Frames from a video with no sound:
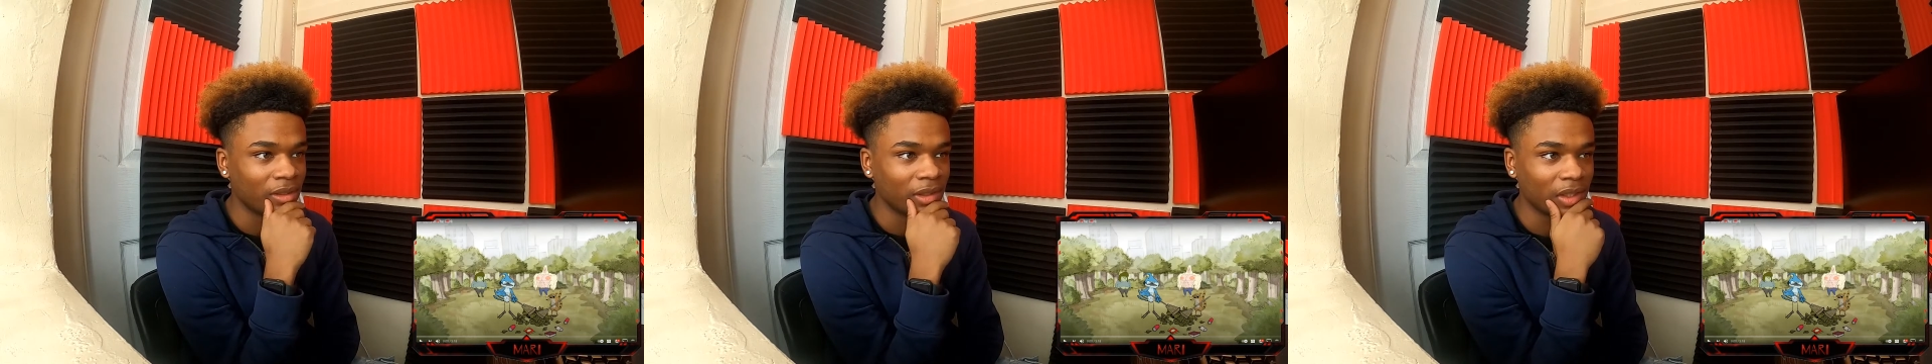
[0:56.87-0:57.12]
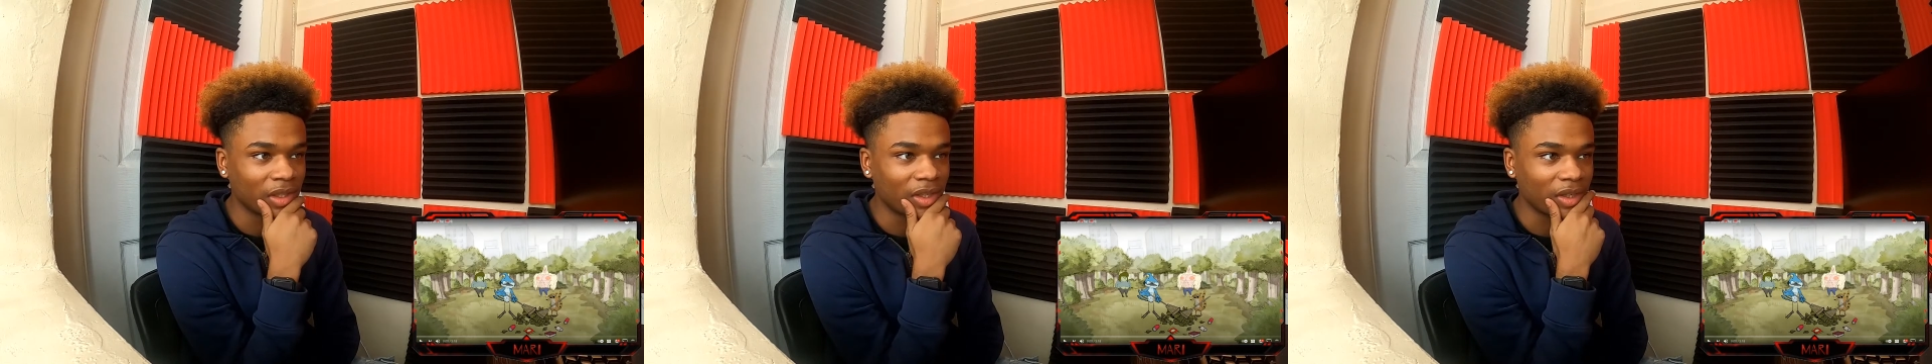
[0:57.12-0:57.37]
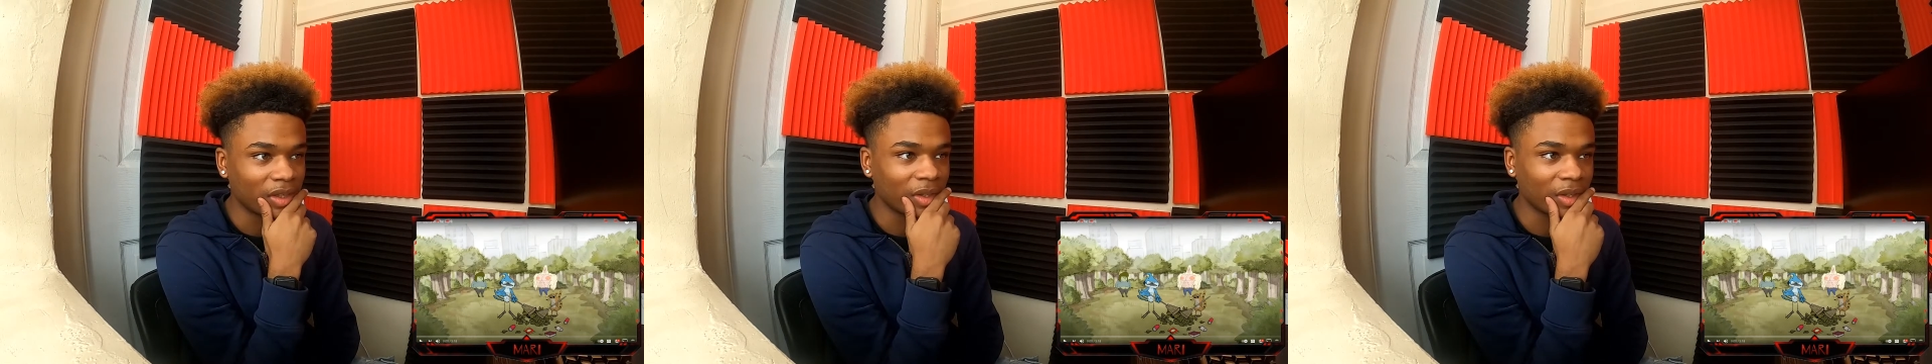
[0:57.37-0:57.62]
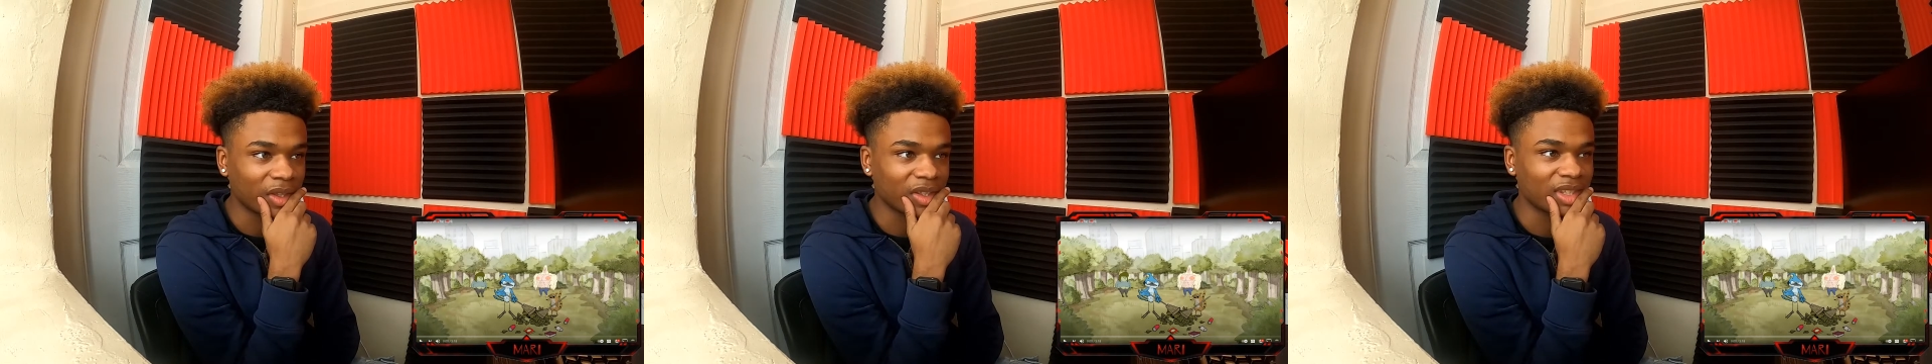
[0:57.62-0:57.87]
Look at
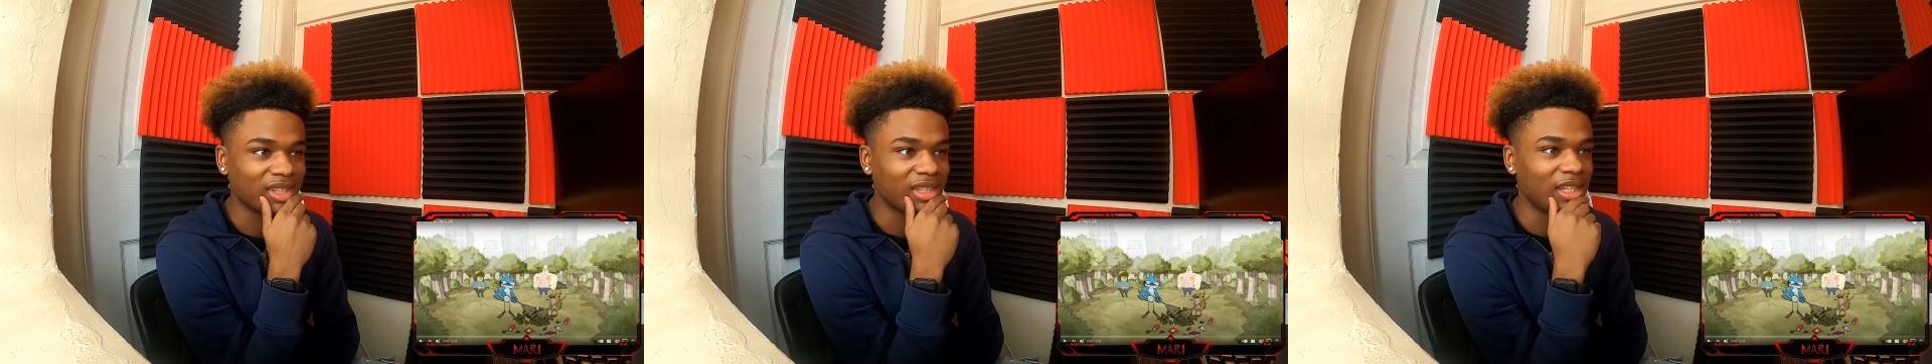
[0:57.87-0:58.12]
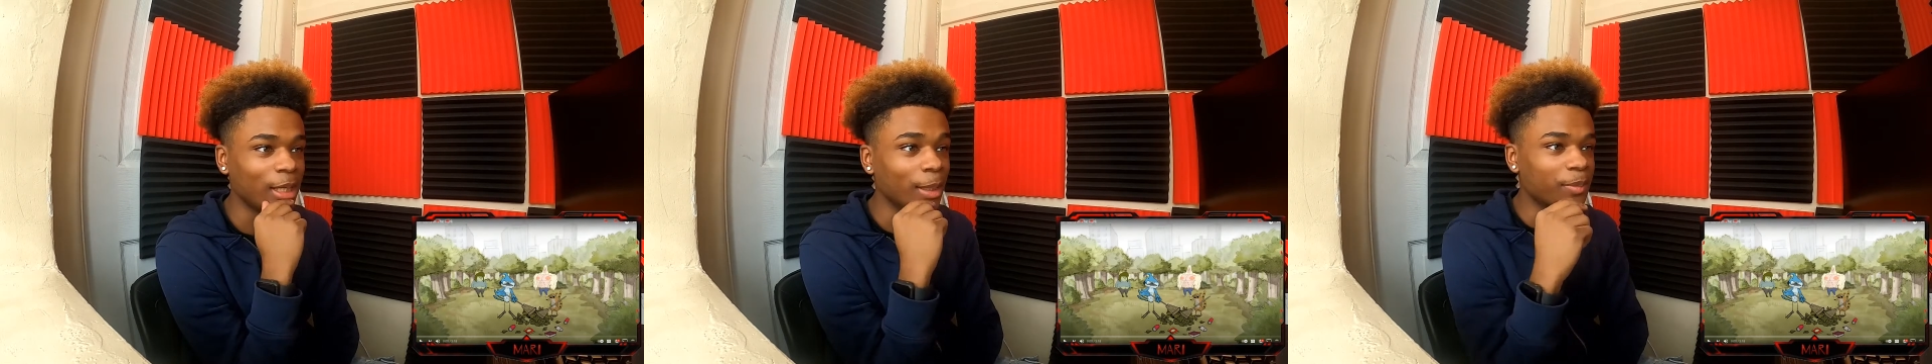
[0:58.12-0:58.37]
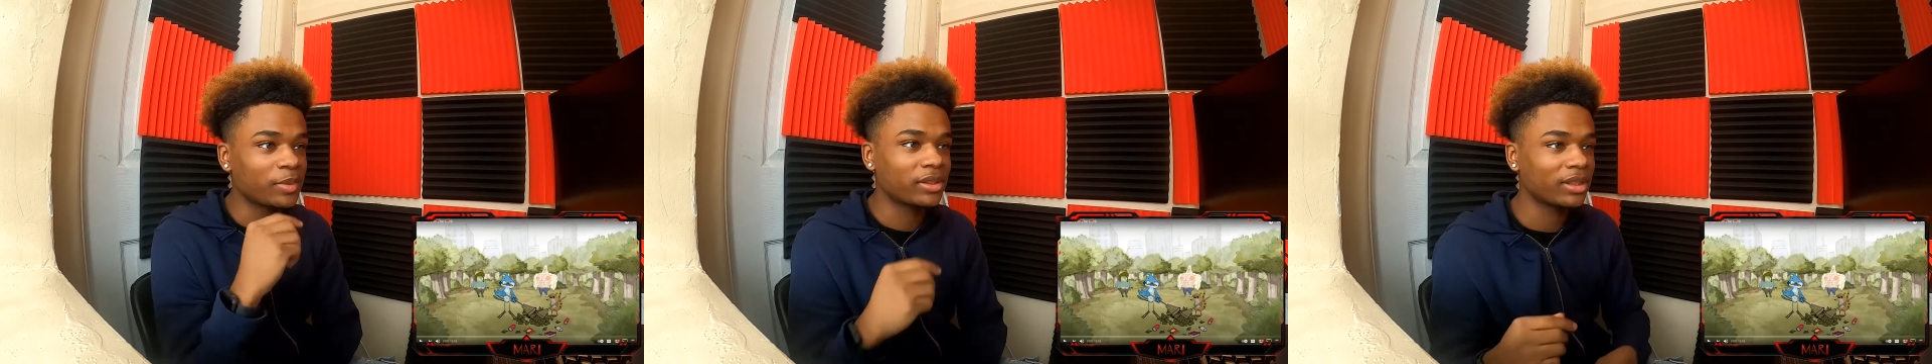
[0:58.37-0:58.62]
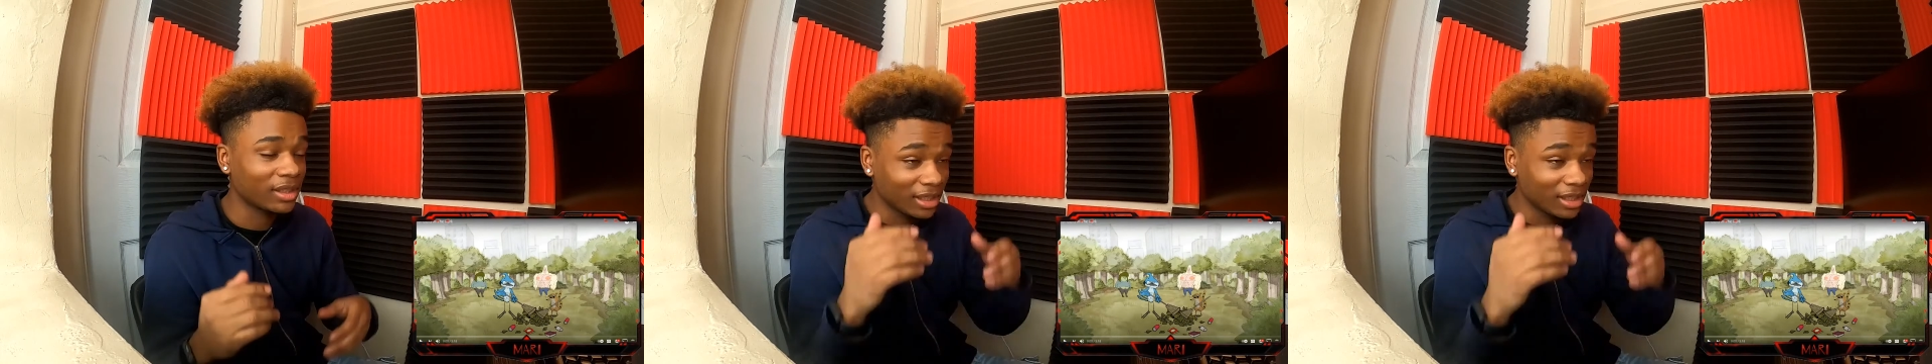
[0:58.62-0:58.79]
look at Skips.